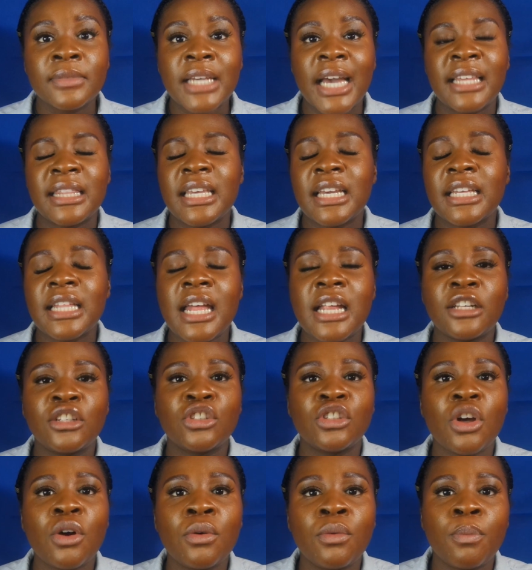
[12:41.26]
I think that it's
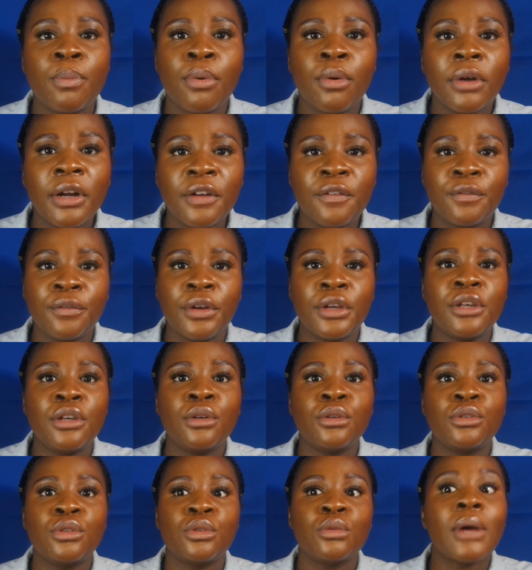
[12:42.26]
so important for you
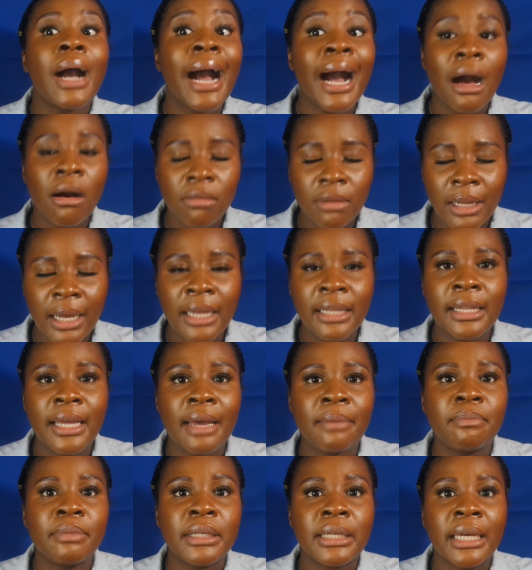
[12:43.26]
to outline
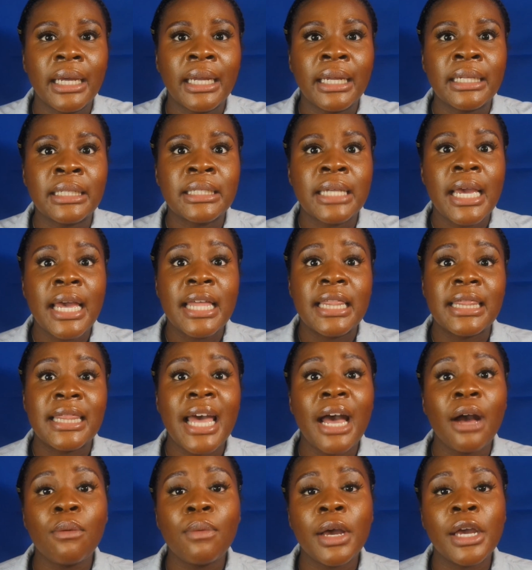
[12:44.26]
that, because
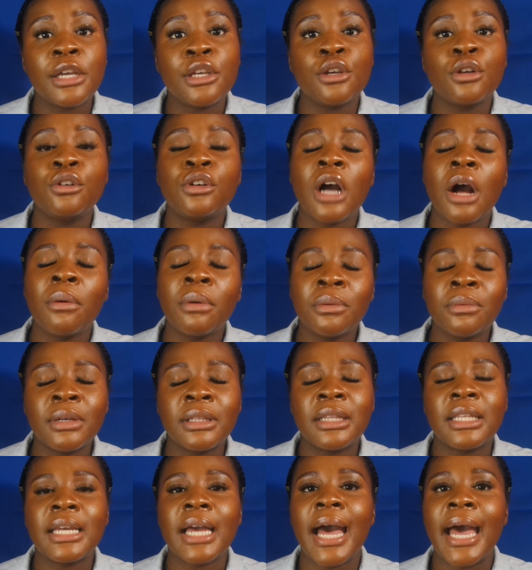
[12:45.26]
that way you go in
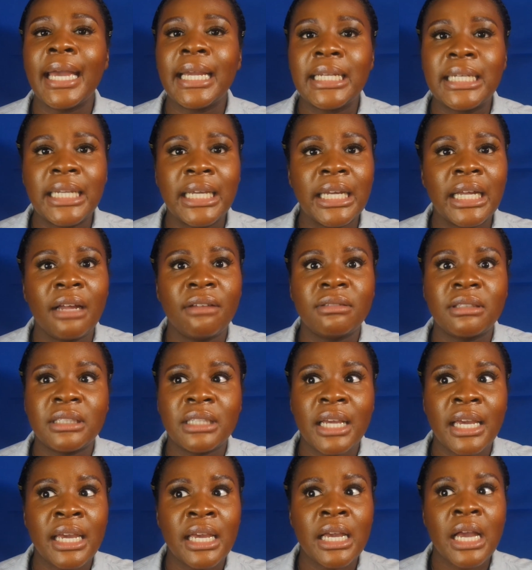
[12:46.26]
with the idea of
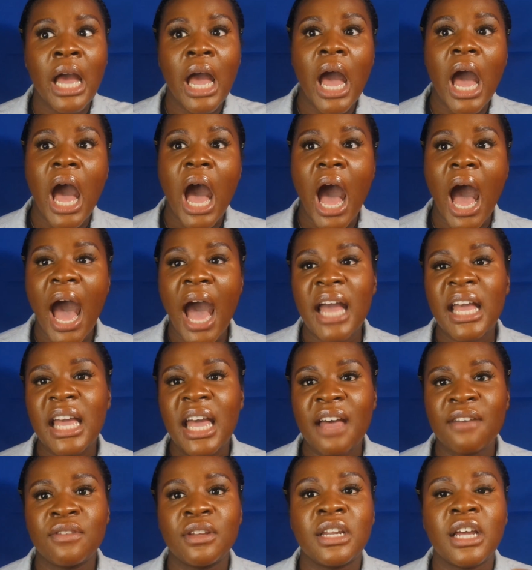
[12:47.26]
saying, I
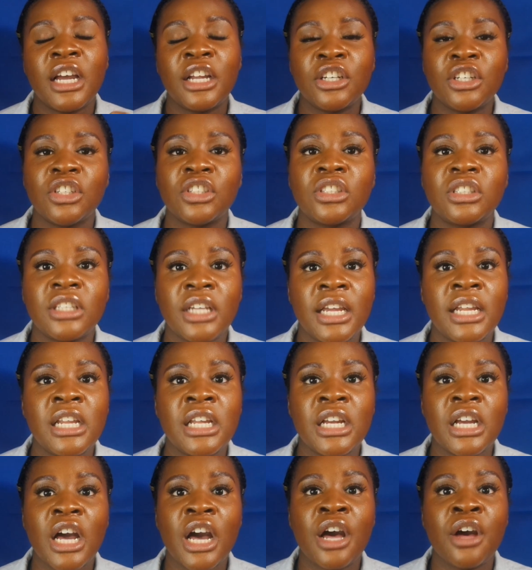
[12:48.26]
have an
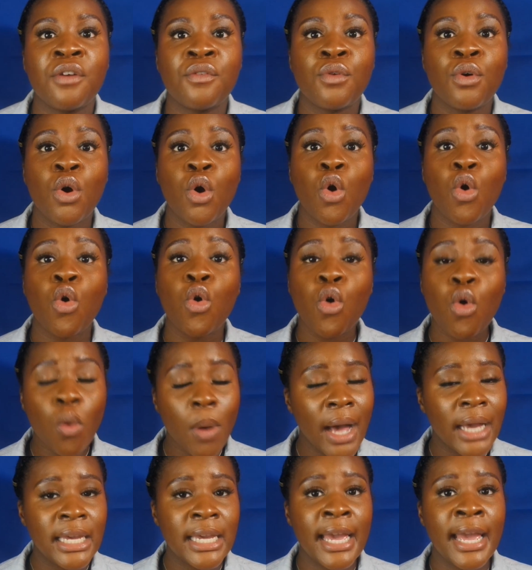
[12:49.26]
understanding of who
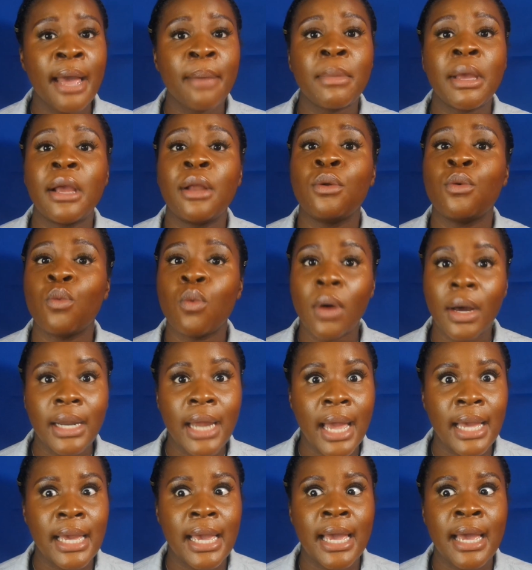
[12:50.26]
I am and what
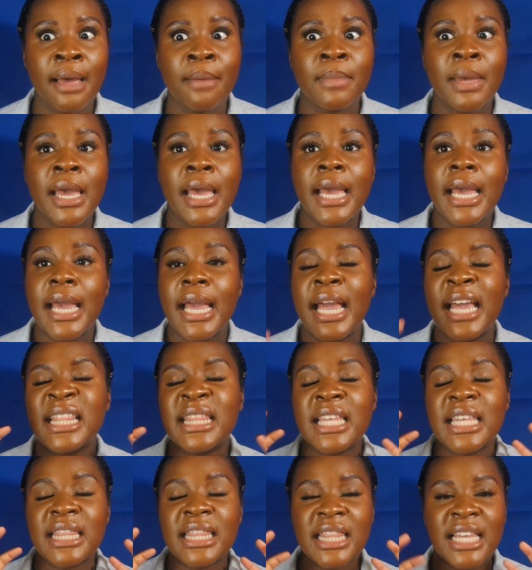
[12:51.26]
I am and
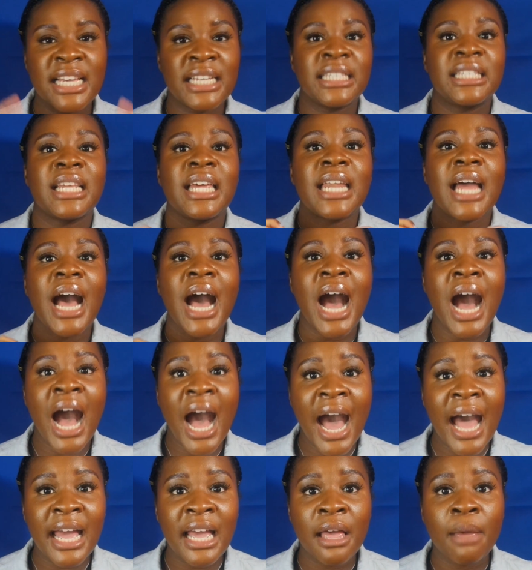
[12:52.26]
the things that
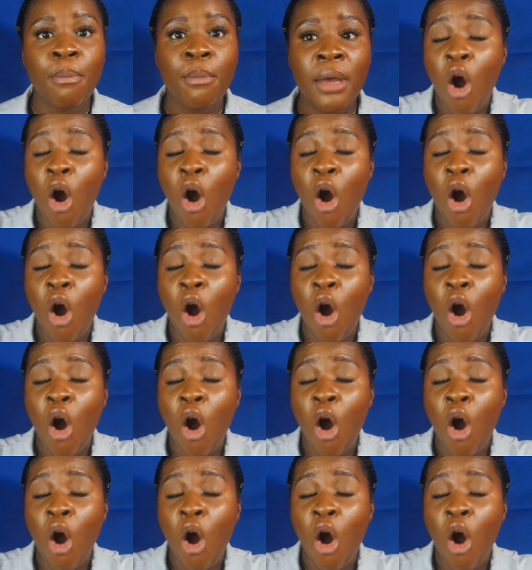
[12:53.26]
I